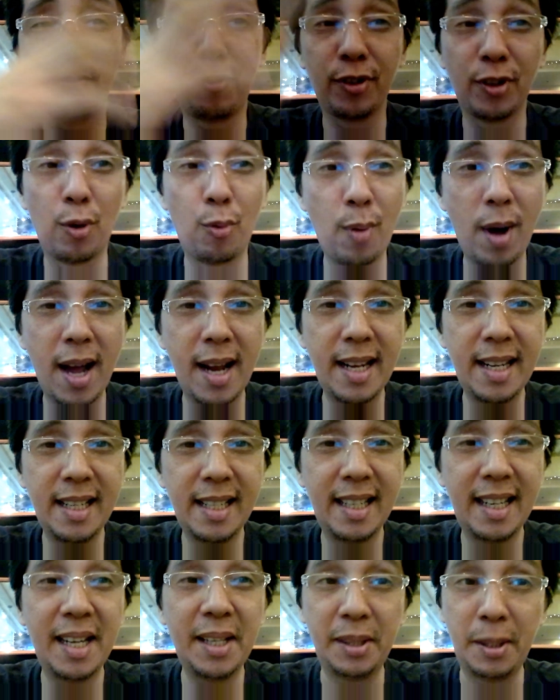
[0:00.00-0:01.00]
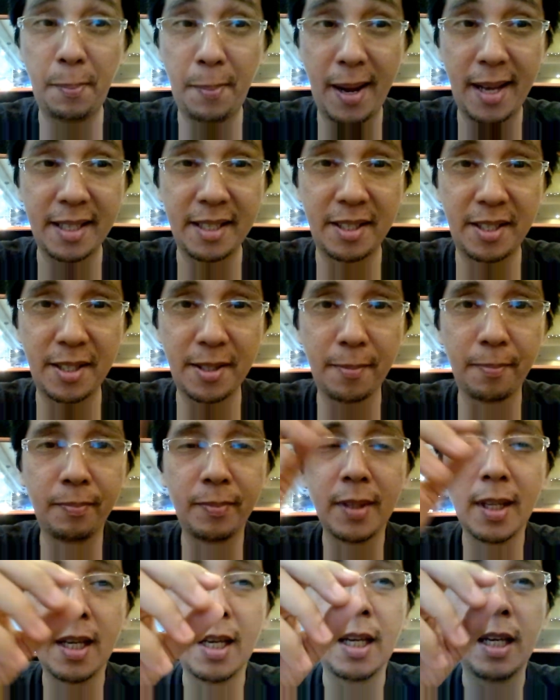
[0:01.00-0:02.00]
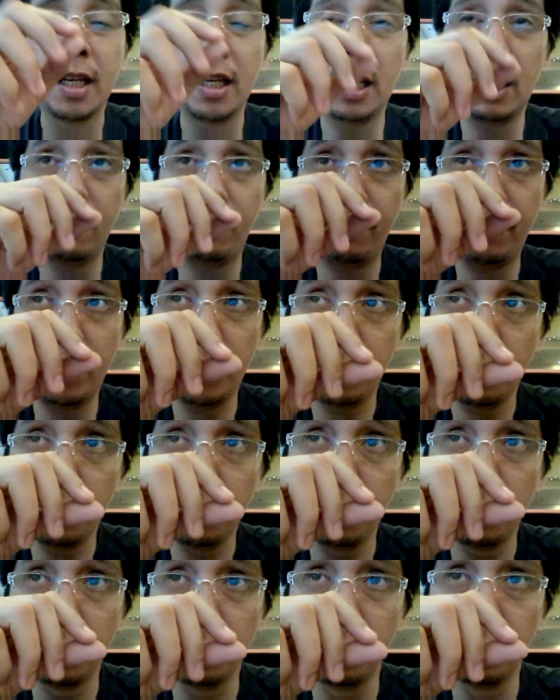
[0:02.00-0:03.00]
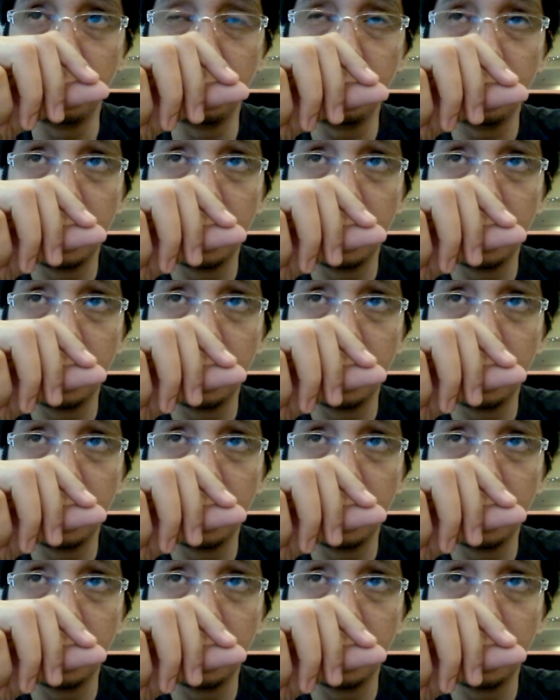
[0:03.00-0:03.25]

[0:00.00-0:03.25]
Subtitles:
for the why, it depends. If you